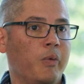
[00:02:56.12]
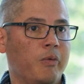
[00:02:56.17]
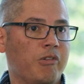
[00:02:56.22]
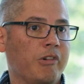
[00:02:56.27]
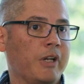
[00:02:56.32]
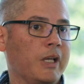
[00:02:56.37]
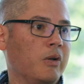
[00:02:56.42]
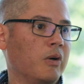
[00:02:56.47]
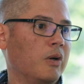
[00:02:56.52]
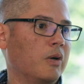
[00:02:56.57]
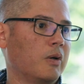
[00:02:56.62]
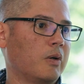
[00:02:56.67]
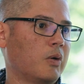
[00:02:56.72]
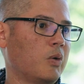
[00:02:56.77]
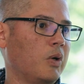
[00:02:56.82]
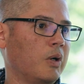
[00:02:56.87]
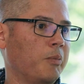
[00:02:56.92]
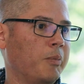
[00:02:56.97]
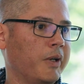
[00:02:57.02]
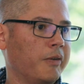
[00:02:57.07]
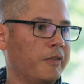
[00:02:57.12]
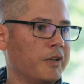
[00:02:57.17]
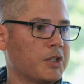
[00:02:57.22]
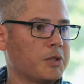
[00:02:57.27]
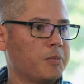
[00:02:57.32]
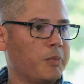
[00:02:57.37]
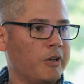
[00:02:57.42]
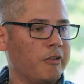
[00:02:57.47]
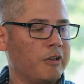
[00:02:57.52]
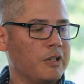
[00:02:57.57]
we've already got quite a bit of
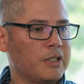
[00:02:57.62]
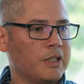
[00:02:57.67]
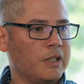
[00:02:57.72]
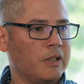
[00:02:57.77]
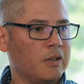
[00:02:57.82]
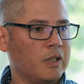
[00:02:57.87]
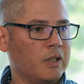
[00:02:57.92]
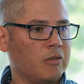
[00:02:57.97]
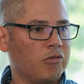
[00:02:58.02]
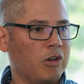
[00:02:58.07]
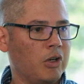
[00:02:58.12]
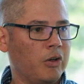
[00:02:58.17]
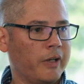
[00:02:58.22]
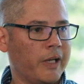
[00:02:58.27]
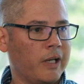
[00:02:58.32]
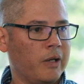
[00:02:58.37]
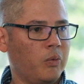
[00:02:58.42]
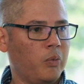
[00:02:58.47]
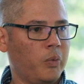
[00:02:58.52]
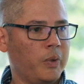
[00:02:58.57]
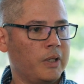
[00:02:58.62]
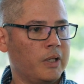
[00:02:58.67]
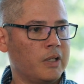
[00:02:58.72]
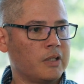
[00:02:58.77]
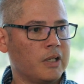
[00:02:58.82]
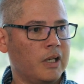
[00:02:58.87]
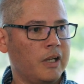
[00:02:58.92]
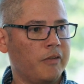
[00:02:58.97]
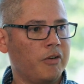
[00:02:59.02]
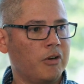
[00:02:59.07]
experience in rolling out
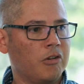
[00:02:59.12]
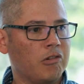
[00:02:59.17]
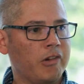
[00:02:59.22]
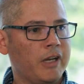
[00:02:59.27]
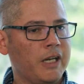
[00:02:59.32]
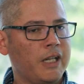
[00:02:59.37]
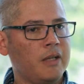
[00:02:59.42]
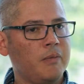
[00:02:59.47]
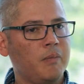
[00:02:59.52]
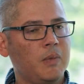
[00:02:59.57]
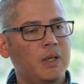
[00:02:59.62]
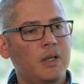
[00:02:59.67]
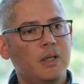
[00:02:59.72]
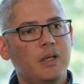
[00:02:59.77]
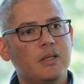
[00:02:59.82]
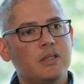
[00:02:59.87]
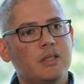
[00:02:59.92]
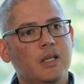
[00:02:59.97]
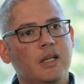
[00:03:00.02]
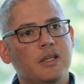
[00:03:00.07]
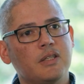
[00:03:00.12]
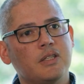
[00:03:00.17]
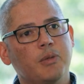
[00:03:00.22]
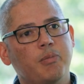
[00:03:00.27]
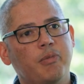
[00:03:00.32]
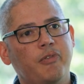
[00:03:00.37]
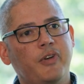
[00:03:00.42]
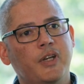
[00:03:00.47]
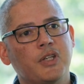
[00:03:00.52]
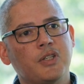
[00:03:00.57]
Windows 11 already. So that's the
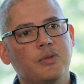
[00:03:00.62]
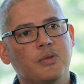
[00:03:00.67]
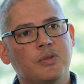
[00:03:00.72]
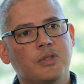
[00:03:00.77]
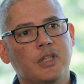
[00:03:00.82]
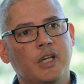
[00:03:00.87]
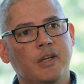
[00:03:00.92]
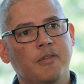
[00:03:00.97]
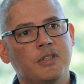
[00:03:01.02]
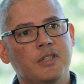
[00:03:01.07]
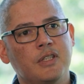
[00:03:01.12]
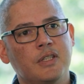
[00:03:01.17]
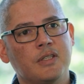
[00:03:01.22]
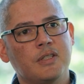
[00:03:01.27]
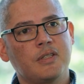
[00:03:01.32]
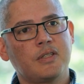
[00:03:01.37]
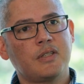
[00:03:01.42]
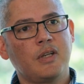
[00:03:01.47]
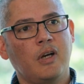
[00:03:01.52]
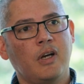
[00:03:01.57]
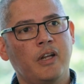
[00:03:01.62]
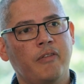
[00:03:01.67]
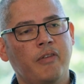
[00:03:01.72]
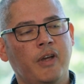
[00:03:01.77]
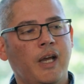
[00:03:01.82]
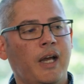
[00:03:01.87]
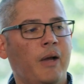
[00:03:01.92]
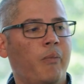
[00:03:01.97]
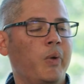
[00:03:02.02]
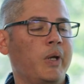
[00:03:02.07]
professional services side of
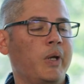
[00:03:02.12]
it. And